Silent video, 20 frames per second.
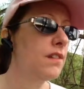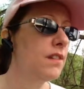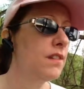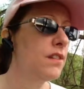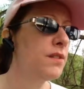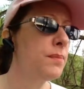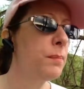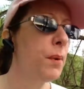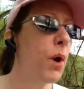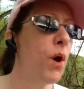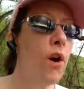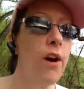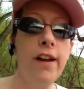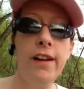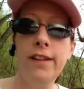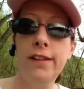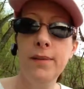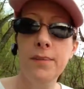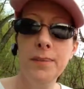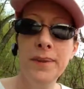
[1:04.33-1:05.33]

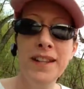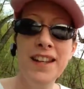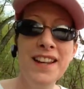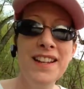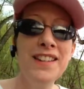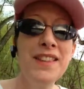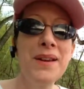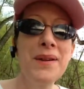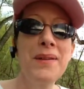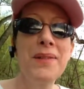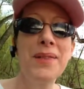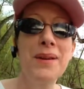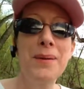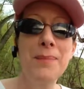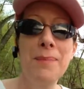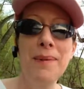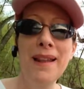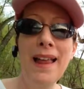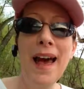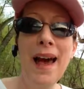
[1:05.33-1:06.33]
Spawn, because they're
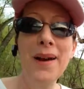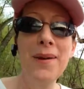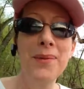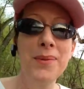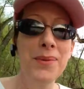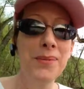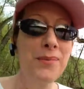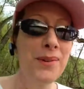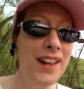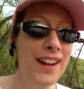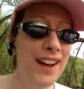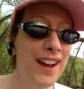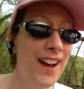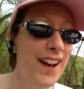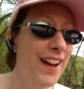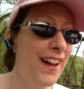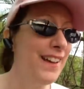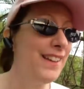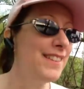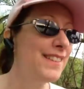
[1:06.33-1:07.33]
black with red
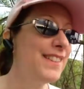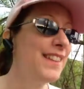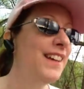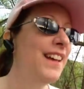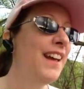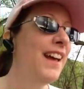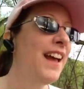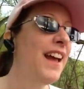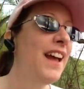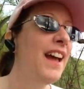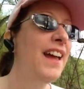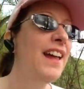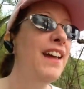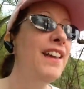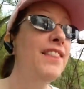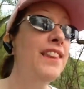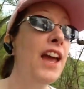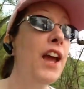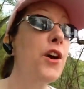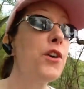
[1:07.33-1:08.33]
eyes.
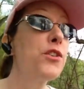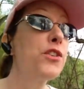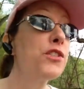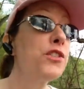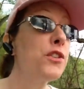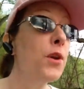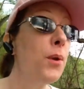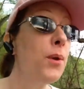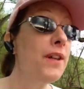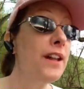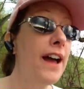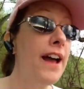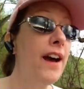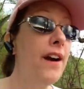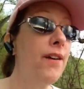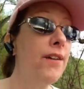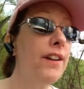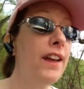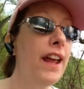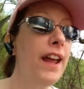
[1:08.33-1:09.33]
They are so
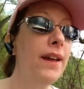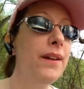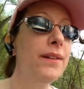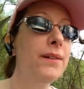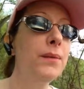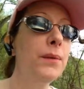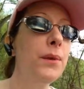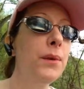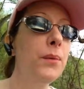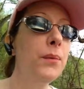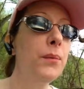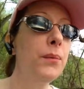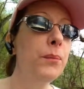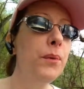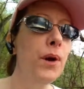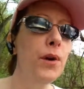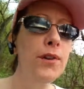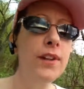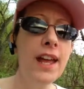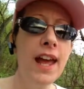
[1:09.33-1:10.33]
loud, and
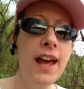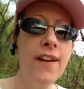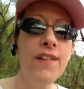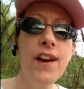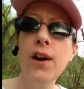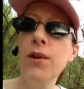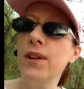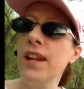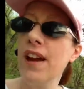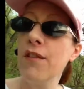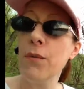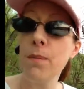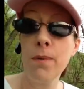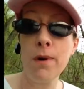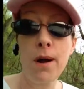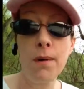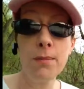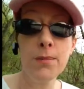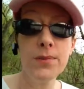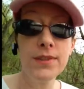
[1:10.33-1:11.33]
I already have a
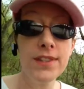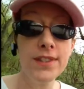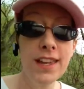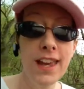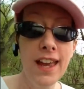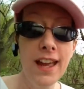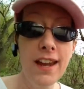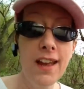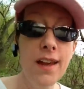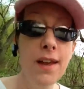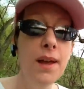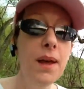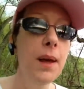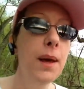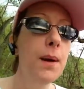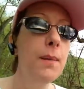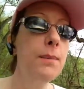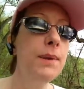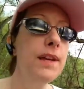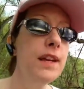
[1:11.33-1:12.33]
problem with cicada,
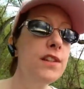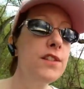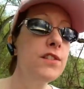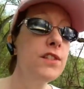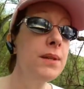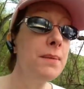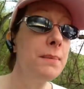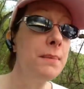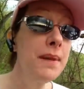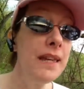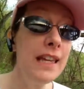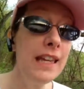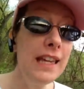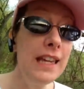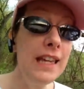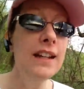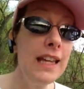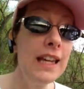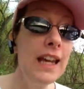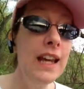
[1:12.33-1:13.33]
because to
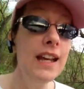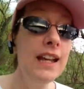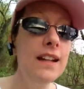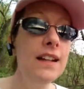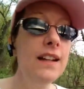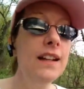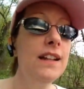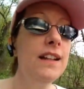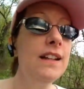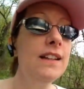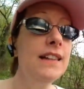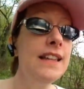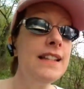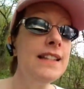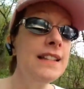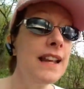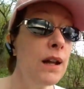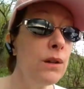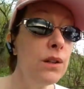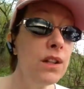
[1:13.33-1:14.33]
me they
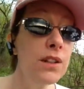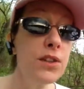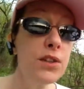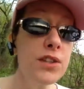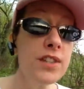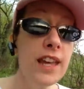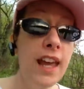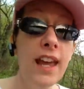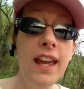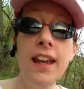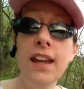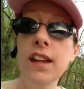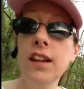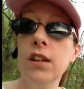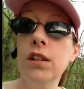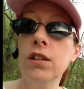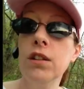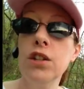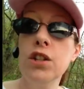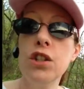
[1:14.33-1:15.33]
sound like they're saying
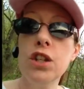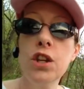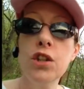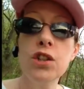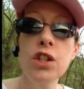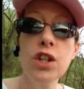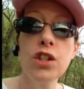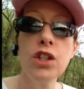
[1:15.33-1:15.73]
share,